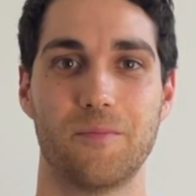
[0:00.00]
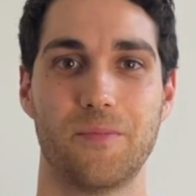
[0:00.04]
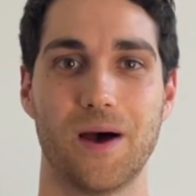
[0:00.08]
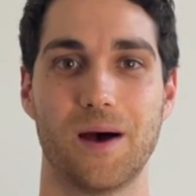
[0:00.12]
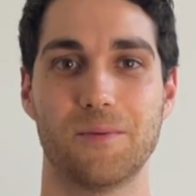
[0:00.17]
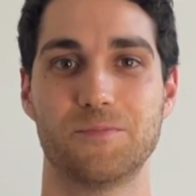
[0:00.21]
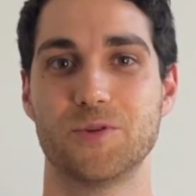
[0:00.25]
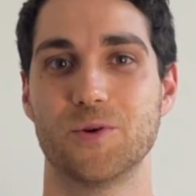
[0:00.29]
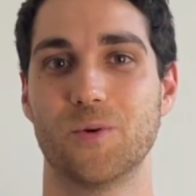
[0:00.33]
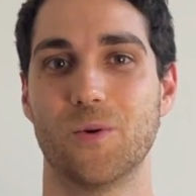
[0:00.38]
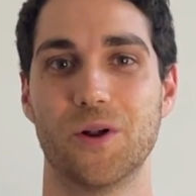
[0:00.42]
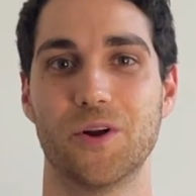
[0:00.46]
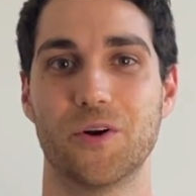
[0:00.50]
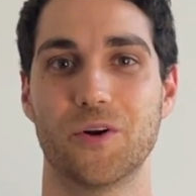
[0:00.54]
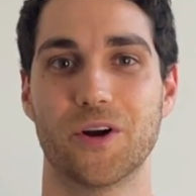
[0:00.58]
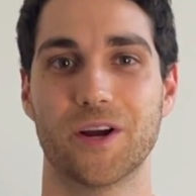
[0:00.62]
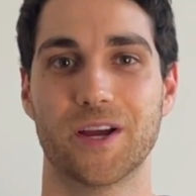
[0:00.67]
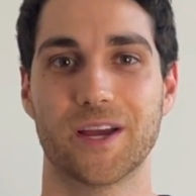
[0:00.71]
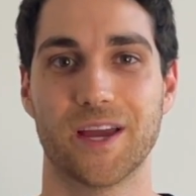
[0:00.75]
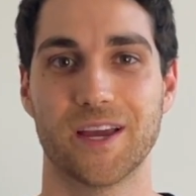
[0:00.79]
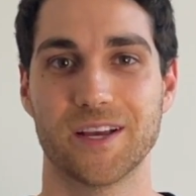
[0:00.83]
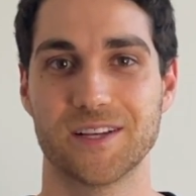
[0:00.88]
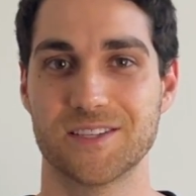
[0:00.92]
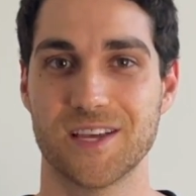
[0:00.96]
Perhaps you're
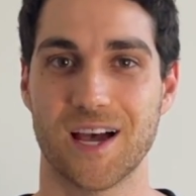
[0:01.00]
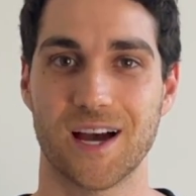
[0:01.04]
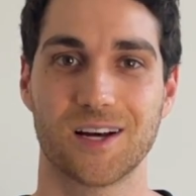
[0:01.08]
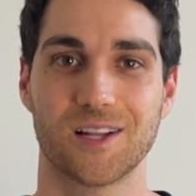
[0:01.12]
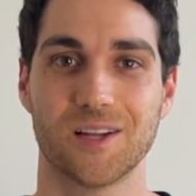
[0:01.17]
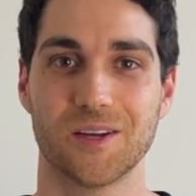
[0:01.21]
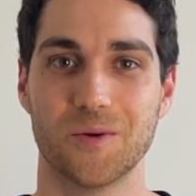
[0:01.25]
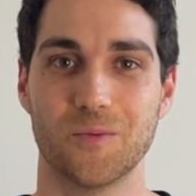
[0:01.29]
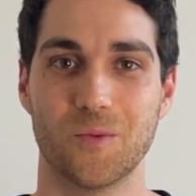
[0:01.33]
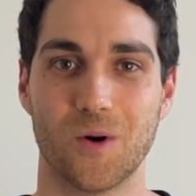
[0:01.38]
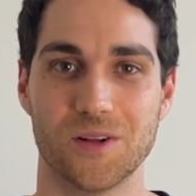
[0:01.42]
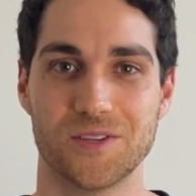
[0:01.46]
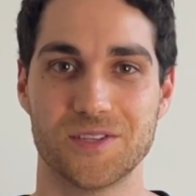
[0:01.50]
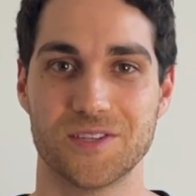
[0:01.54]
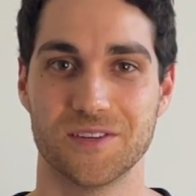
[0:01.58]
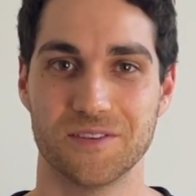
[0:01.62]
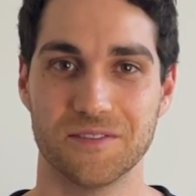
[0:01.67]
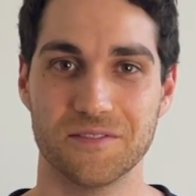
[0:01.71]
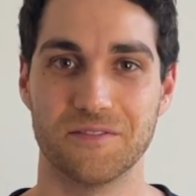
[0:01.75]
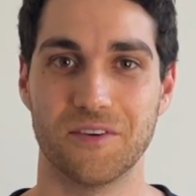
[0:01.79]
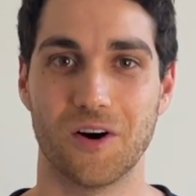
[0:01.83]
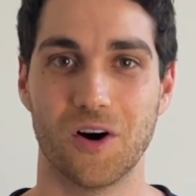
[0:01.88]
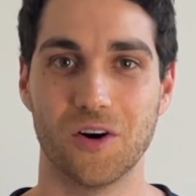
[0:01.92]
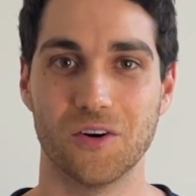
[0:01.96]
wondering exactly what's
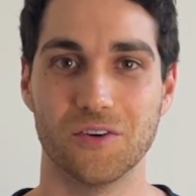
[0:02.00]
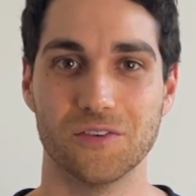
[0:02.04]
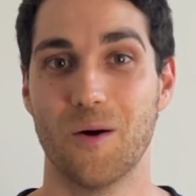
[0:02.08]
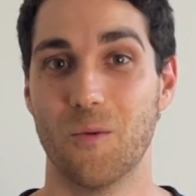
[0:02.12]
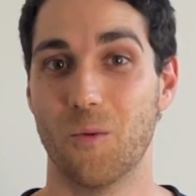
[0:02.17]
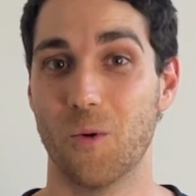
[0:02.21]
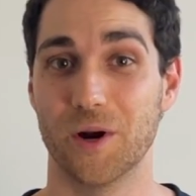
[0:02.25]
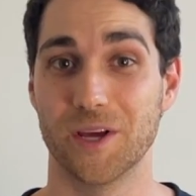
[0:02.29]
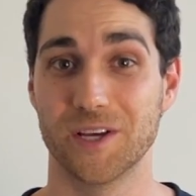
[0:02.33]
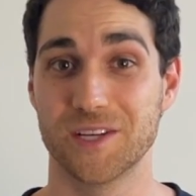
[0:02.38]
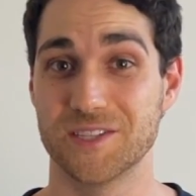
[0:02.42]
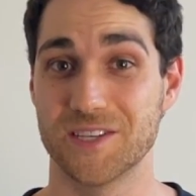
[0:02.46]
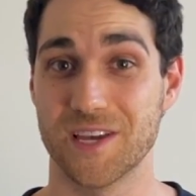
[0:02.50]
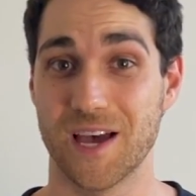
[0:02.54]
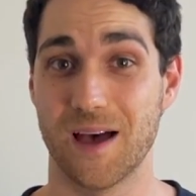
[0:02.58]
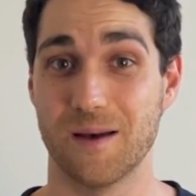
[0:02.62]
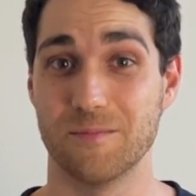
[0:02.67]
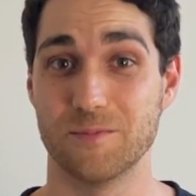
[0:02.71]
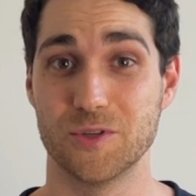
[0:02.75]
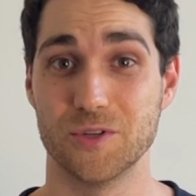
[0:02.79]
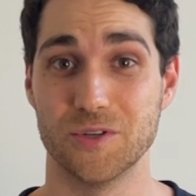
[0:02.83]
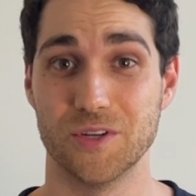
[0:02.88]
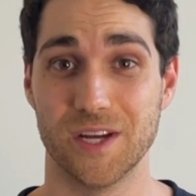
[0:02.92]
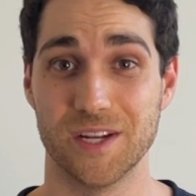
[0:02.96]
involved, what
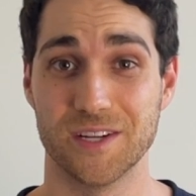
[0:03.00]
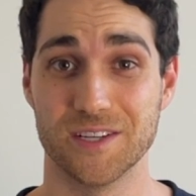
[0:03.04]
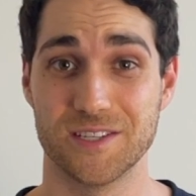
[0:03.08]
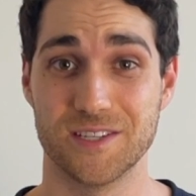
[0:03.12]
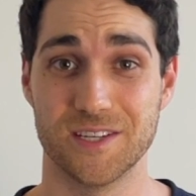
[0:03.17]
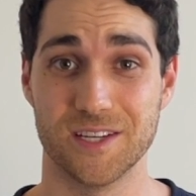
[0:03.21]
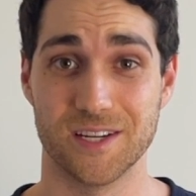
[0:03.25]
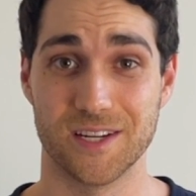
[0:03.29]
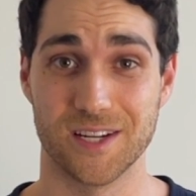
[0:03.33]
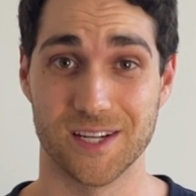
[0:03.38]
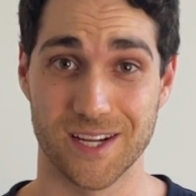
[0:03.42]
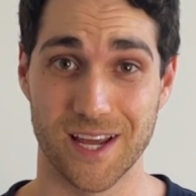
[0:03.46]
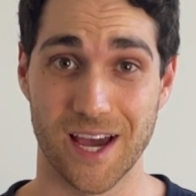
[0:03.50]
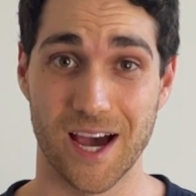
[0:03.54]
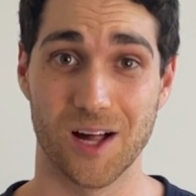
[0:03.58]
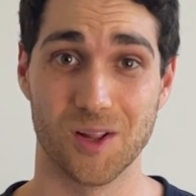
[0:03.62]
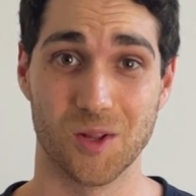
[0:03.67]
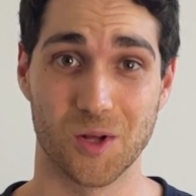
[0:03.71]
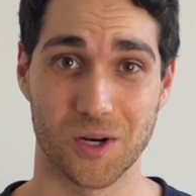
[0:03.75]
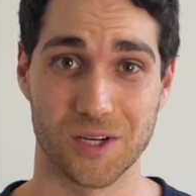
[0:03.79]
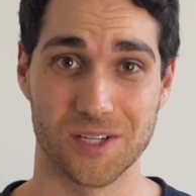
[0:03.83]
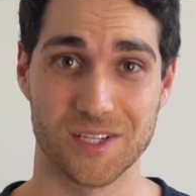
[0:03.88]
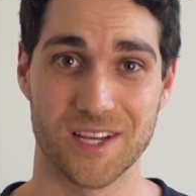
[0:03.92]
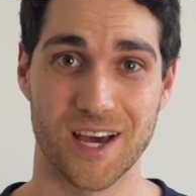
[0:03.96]
exams you need to sit, and how
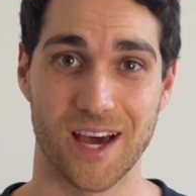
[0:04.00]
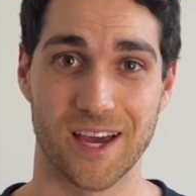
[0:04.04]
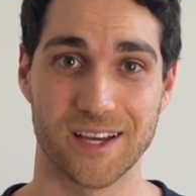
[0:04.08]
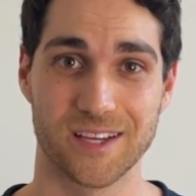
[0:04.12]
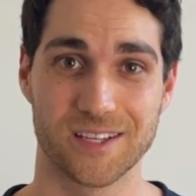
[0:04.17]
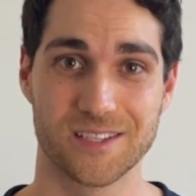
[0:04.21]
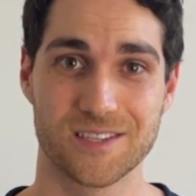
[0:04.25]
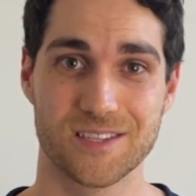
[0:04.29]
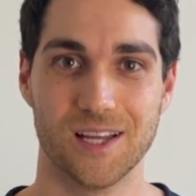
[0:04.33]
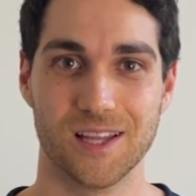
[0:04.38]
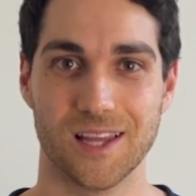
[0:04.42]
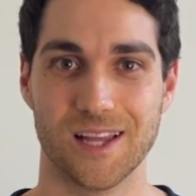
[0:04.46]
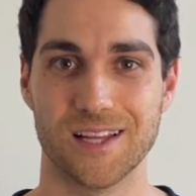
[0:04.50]
long it takes.